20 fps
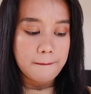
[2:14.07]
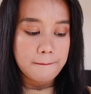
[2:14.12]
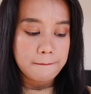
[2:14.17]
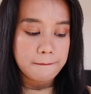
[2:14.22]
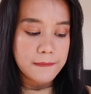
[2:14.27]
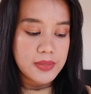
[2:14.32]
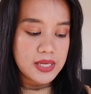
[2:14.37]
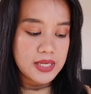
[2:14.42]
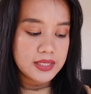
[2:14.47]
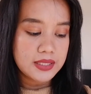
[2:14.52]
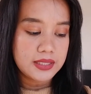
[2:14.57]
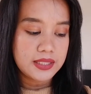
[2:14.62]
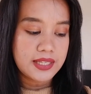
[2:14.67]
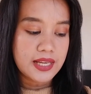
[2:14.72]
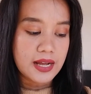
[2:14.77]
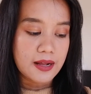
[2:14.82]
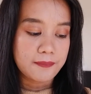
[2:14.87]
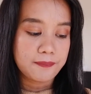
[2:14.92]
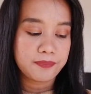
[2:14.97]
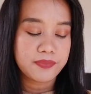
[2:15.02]
But
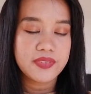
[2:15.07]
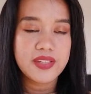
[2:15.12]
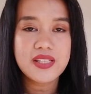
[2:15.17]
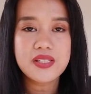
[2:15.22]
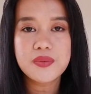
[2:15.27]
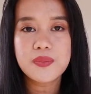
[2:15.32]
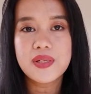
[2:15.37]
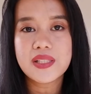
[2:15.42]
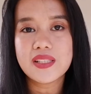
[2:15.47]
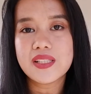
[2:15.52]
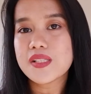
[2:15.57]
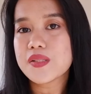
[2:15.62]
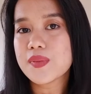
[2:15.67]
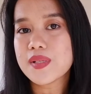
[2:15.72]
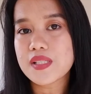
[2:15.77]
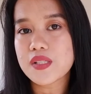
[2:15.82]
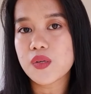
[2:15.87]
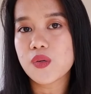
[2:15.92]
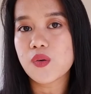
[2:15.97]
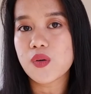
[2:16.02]
yeah, this
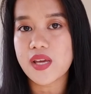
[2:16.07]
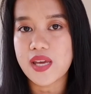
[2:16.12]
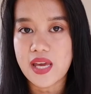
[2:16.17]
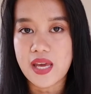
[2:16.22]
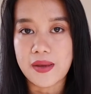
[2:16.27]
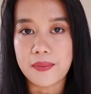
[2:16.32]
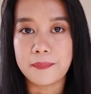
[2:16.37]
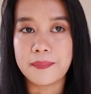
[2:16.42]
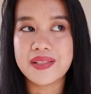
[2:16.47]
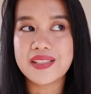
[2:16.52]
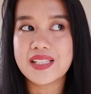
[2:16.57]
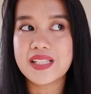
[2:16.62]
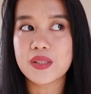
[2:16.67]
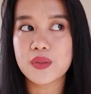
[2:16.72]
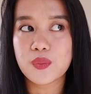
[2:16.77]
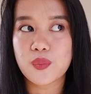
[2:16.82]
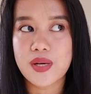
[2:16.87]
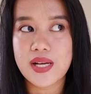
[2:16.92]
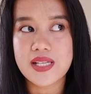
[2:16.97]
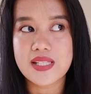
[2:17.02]
was okay, but it
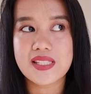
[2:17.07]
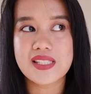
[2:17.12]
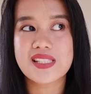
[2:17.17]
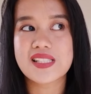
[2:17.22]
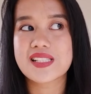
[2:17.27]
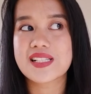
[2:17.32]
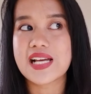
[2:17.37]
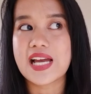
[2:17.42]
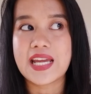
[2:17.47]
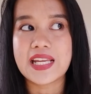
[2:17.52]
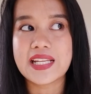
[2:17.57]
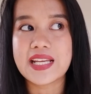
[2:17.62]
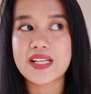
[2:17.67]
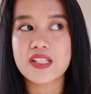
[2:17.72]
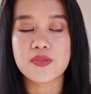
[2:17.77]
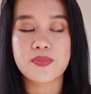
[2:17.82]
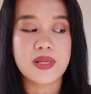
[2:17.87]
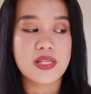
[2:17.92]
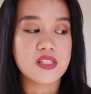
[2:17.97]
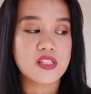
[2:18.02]
was kind of
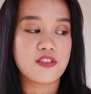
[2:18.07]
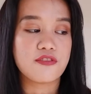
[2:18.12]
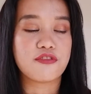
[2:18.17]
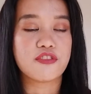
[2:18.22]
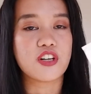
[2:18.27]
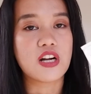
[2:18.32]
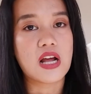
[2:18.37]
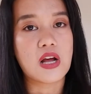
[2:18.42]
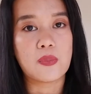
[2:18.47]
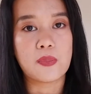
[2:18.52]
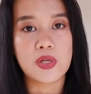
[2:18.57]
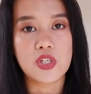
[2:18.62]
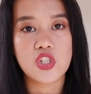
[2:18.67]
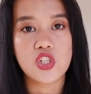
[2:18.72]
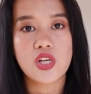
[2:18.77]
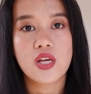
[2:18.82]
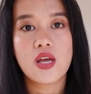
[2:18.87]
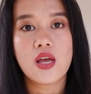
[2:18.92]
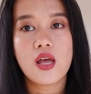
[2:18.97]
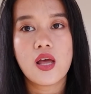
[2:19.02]
expensive for how much
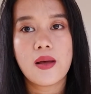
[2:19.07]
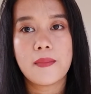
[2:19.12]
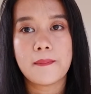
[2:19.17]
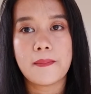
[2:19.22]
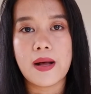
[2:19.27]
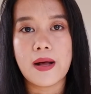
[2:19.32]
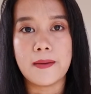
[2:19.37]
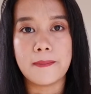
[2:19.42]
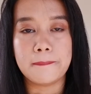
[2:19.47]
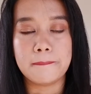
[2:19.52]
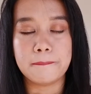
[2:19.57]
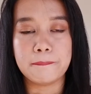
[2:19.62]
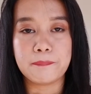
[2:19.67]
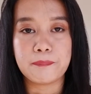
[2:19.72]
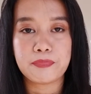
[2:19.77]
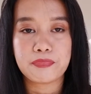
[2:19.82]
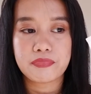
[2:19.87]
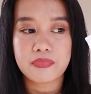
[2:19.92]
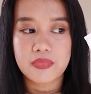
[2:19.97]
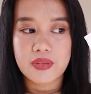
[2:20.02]

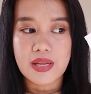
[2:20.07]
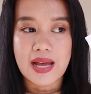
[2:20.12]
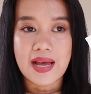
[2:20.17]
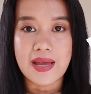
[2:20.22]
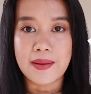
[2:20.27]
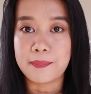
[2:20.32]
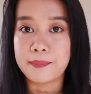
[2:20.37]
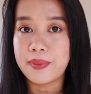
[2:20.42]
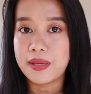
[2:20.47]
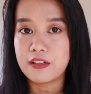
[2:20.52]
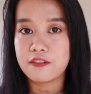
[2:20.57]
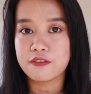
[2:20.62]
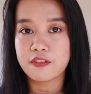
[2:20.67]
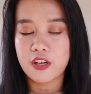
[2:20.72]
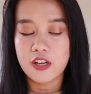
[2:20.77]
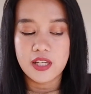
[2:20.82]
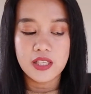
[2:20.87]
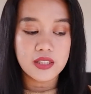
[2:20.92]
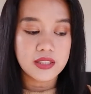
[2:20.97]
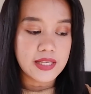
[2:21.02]
I paid for
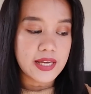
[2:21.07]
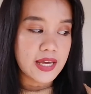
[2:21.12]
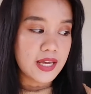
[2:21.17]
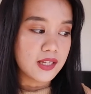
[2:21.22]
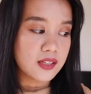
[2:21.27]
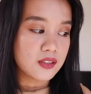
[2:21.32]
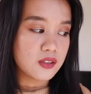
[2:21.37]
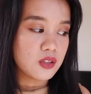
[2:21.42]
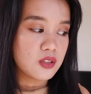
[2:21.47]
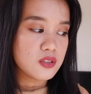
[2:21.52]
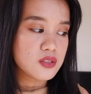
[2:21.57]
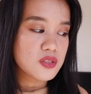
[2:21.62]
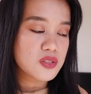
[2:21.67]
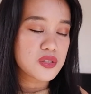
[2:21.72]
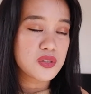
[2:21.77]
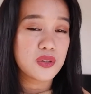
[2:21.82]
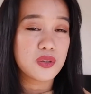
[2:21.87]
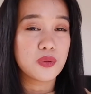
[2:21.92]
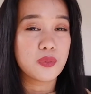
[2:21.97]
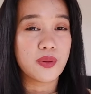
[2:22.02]
it, and
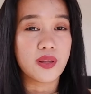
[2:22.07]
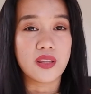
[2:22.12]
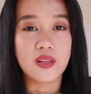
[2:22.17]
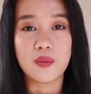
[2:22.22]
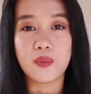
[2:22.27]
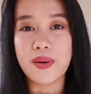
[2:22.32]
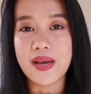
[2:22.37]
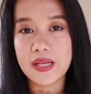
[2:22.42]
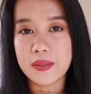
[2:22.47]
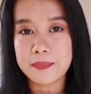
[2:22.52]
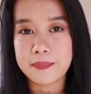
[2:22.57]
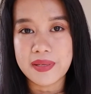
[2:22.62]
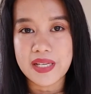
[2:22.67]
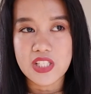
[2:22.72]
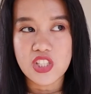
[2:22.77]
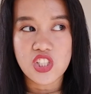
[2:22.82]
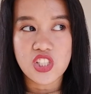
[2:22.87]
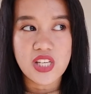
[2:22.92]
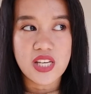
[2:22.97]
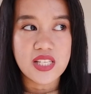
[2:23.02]
also with the white
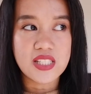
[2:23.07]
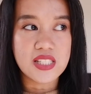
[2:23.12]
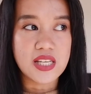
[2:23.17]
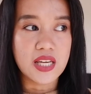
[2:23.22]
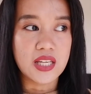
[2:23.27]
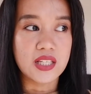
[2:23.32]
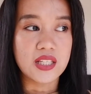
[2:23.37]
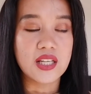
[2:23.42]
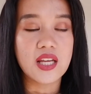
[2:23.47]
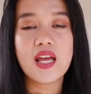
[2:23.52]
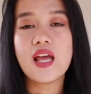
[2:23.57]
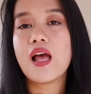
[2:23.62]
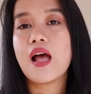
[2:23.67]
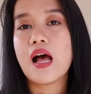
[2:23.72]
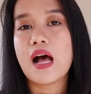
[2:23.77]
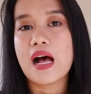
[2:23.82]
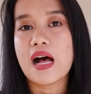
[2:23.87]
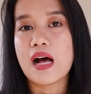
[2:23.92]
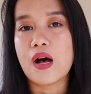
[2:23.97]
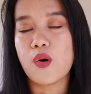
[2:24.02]
patches and
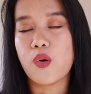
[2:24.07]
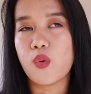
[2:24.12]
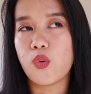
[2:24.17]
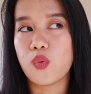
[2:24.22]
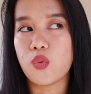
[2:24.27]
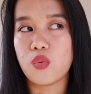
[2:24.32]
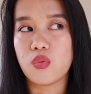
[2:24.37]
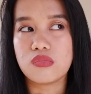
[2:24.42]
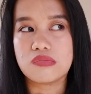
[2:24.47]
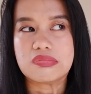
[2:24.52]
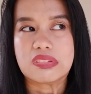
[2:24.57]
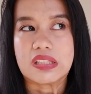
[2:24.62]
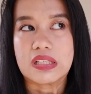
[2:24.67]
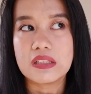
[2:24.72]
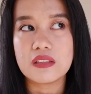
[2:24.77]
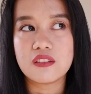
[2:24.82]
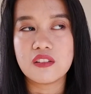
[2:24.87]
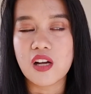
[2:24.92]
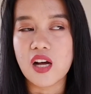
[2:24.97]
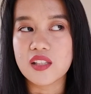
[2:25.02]
how
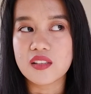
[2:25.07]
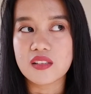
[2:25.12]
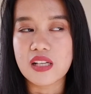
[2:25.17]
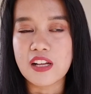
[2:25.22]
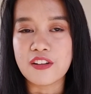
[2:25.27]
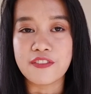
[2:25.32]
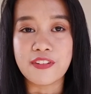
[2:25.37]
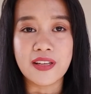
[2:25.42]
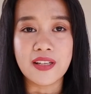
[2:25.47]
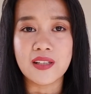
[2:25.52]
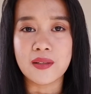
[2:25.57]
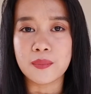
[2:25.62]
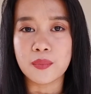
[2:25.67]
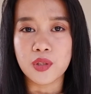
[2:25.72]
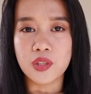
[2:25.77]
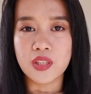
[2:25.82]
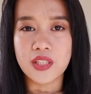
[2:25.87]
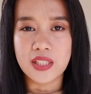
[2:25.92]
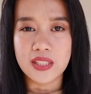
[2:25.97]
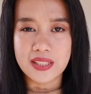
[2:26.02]
not
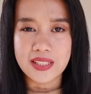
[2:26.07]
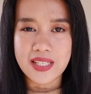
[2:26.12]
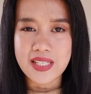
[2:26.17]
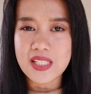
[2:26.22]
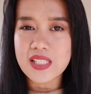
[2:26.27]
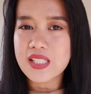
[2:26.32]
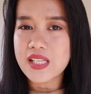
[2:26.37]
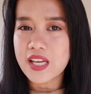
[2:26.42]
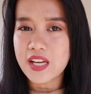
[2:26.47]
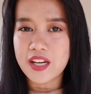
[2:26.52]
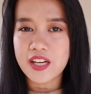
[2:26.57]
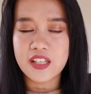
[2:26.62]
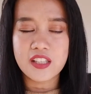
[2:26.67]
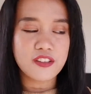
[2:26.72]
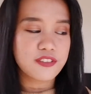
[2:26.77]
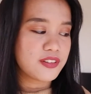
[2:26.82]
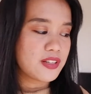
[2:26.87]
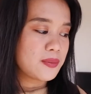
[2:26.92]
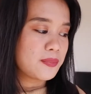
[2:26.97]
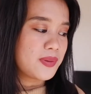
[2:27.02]
available it is here in the
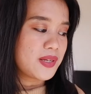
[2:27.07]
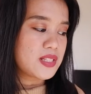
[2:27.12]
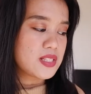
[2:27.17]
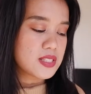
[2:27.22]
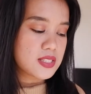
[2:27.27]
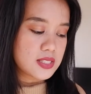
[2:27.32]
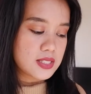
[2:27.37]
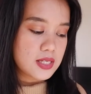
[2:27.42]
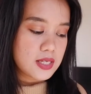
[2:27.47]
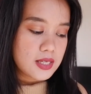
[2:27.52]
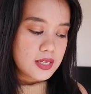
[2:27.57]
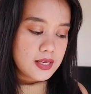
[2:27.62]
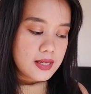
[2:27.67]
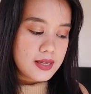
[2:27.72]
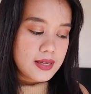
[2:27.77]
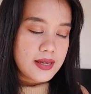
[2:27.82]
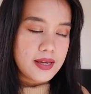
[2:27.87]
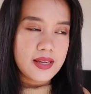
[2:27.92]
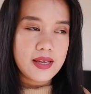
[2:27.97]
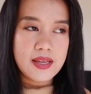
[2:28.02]
Philippines.
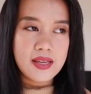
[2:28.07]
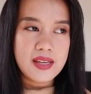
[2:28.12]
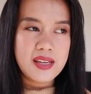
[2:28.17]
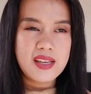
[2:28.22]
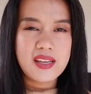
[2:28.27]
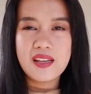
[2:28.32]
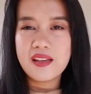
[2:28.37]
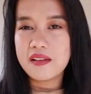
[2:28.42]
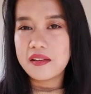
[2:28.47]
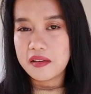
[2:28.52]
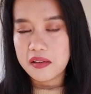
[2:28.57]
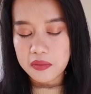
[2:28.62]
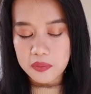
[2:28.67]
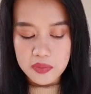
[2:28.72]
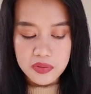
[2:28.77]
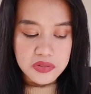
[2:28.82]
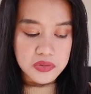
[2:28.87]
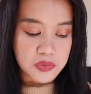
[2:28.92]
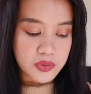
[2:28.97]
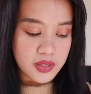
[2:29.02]
It
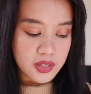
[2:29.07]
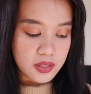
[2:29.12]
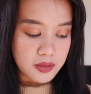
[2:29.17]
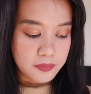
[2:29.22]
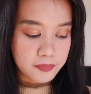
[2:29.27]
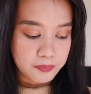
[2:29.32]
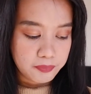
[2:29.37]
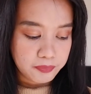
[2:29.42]
was okay.